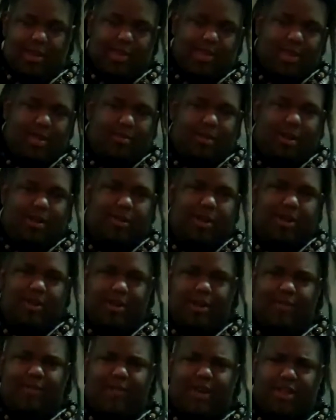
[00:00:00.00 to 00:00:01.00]
I think my
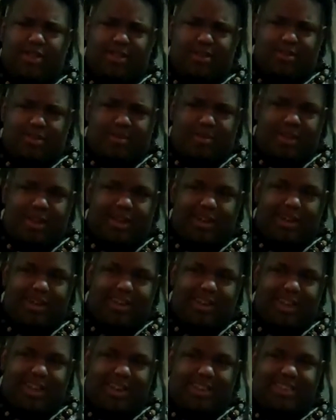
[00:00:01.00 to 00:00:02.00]
great-grandfather's from
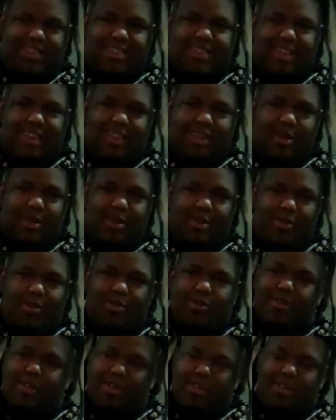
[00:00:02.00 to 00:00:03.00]
there, and it's like, you know,
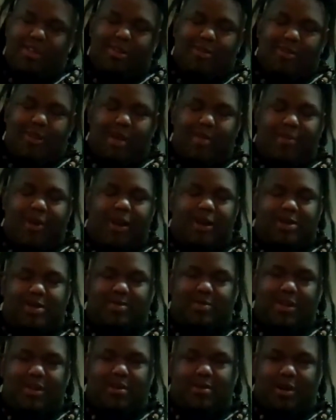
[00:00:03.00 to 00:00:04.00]

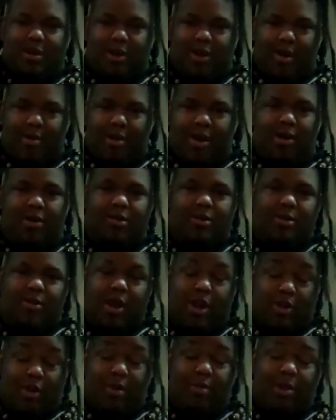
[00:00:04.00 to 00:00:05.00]
grandparents, my grandma, my
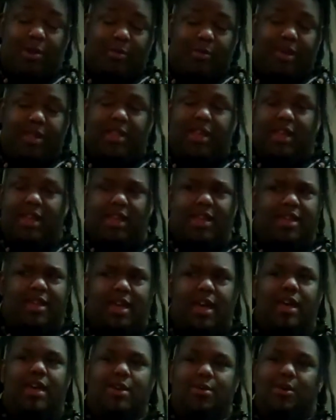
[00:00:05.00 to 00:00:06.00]
great-grandma would be like,
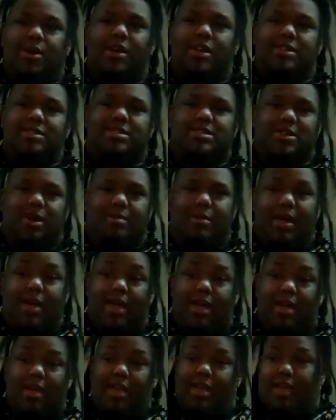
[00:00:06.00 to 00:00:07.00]
yeah, he was. So I'm
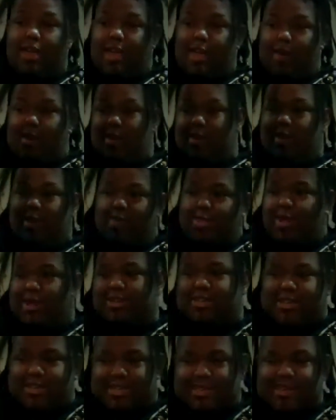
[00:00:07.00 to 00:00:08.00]
like,
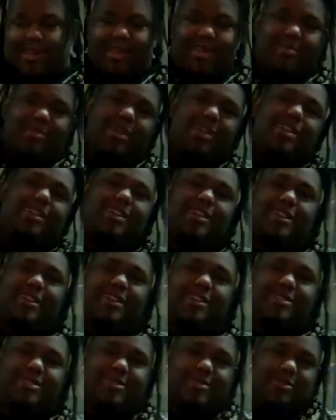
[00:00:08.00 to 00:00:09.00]
they're just like me, you
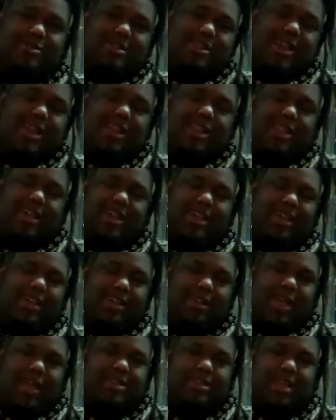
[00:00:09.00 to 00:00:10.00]
know. So it's kind of like,
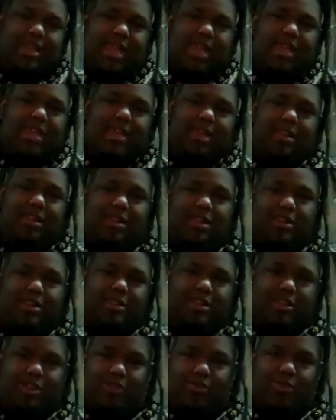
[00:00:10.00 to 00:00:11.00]
as a kid, you
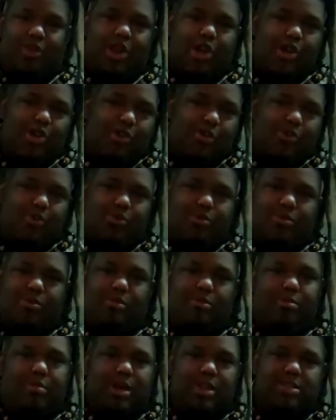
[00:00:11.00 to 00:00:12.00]
know, you don't know
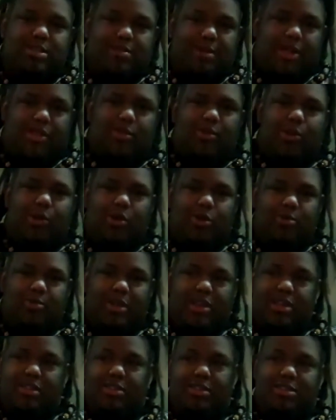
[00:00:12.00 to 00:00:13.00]
much about the world,
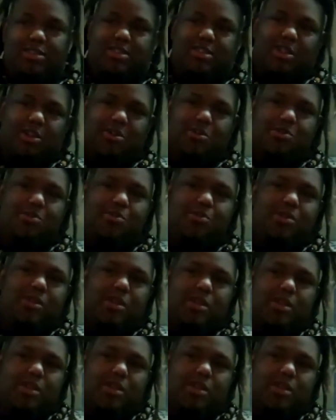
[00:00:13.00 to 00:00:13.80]
but you just know